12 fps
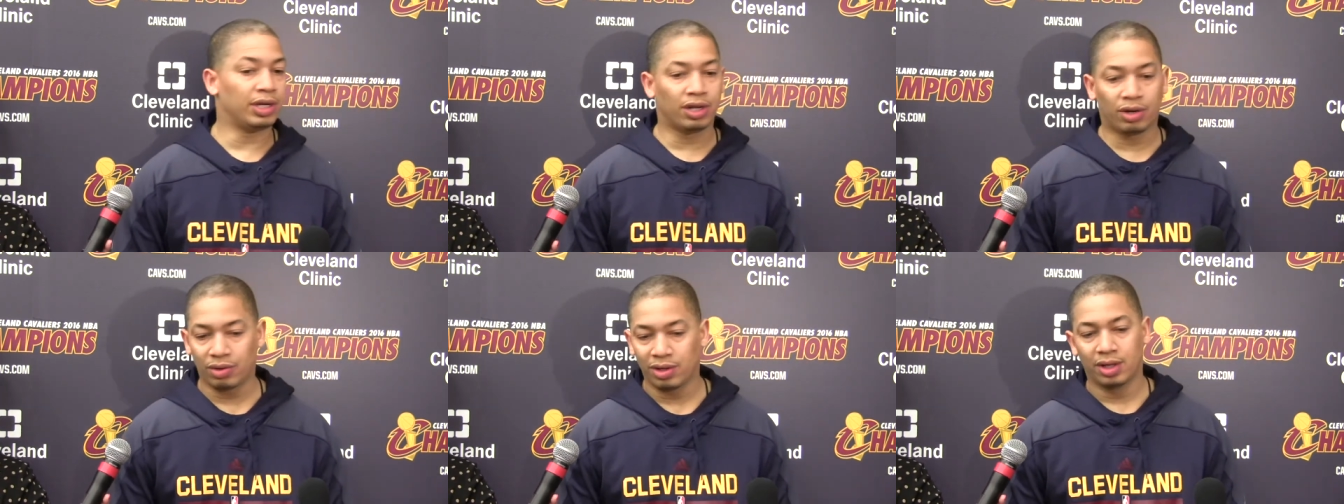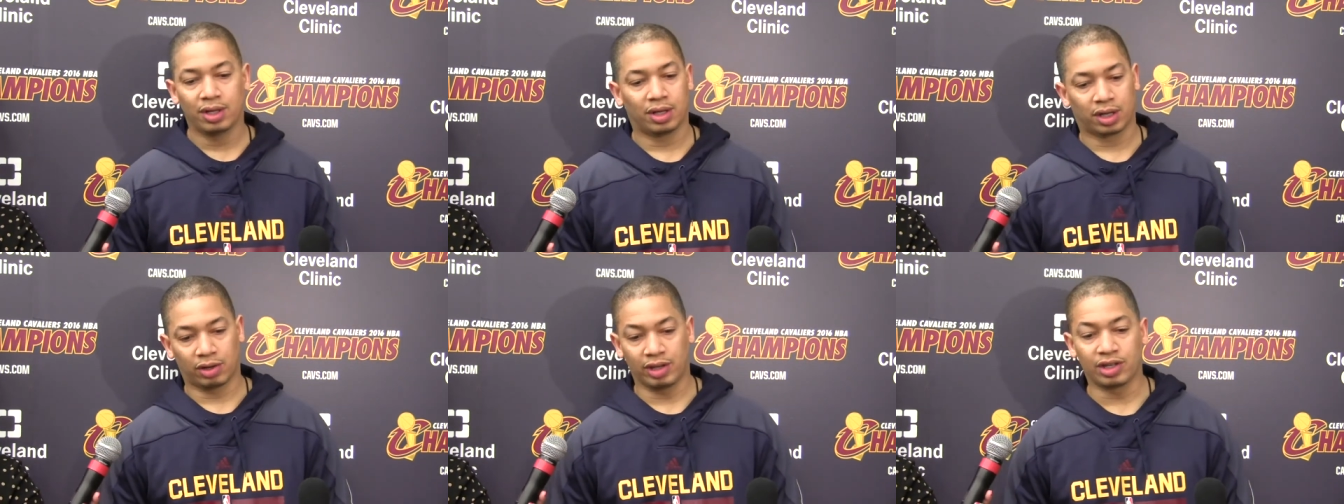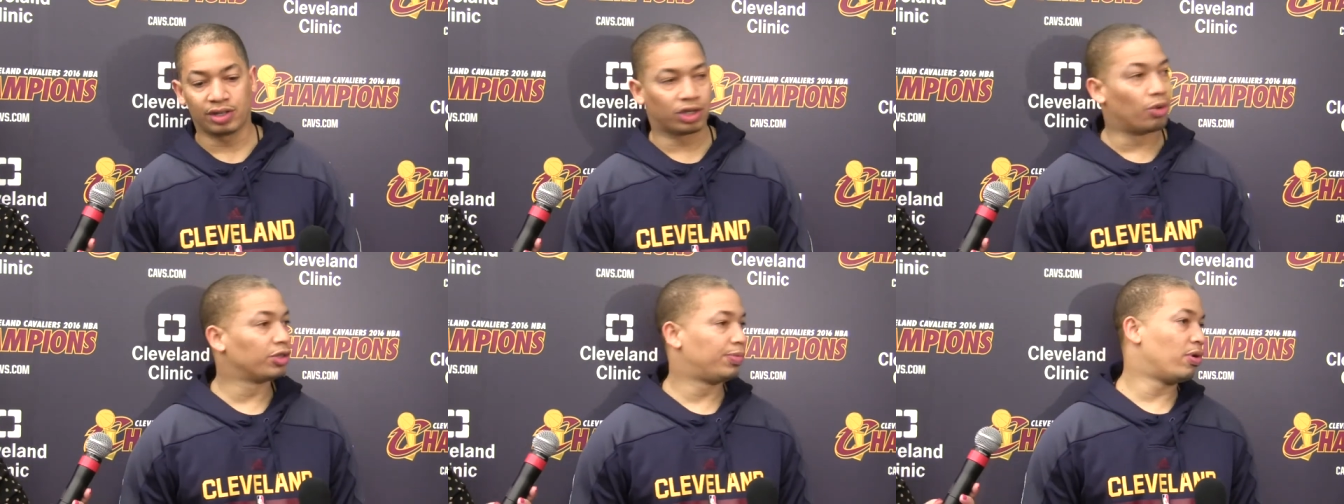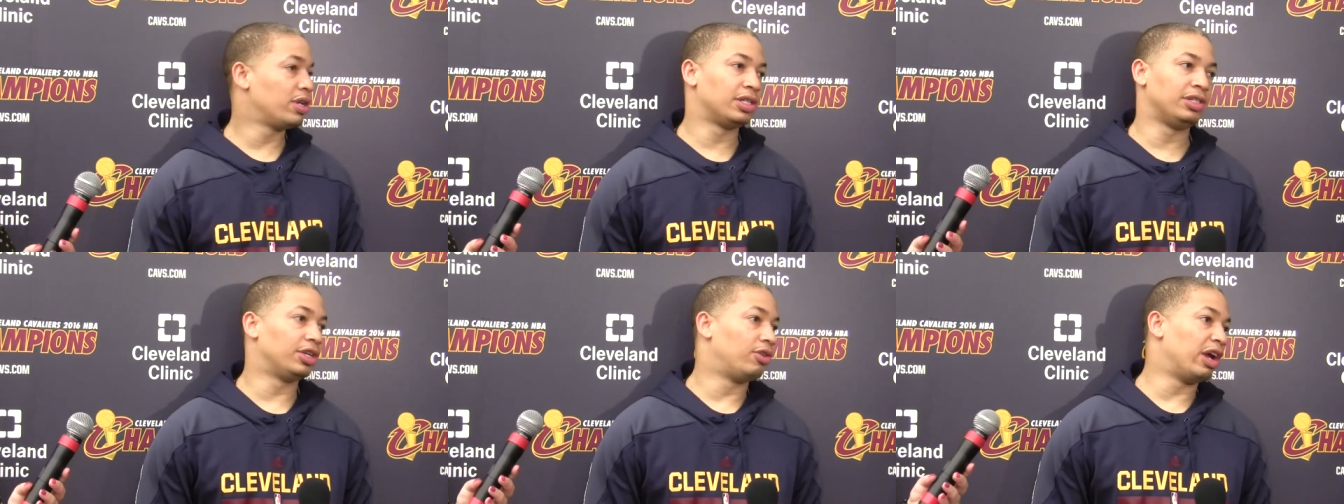We know, that know he's going to score his points
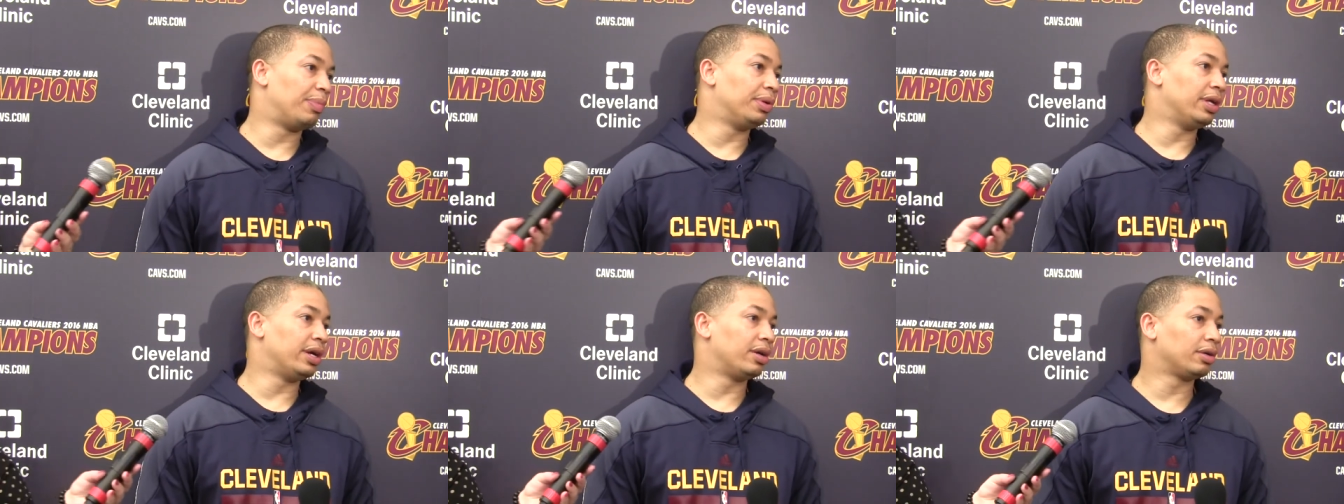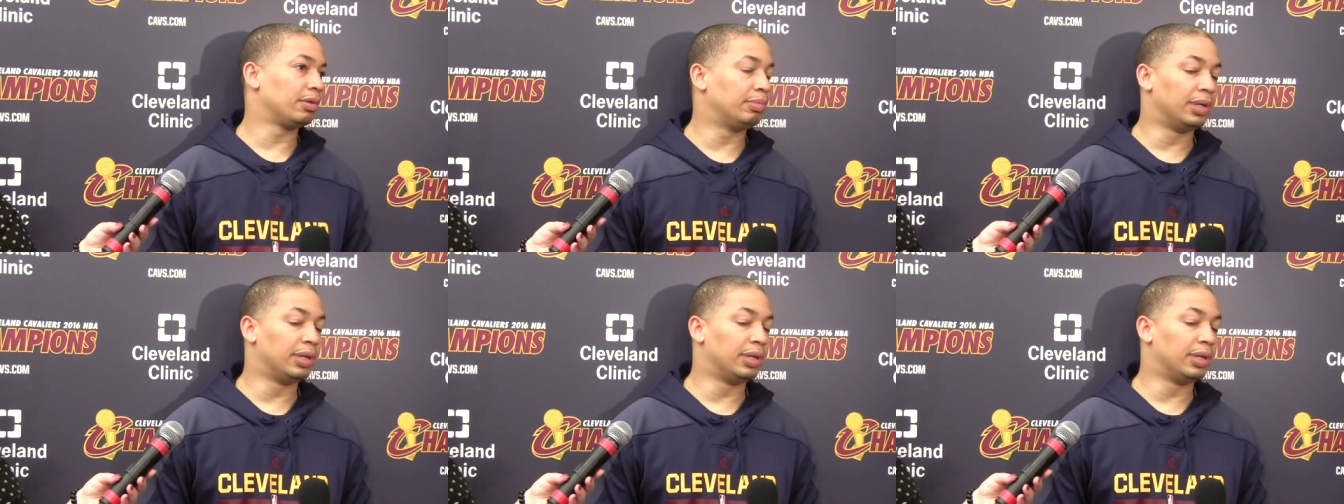because he's a great player,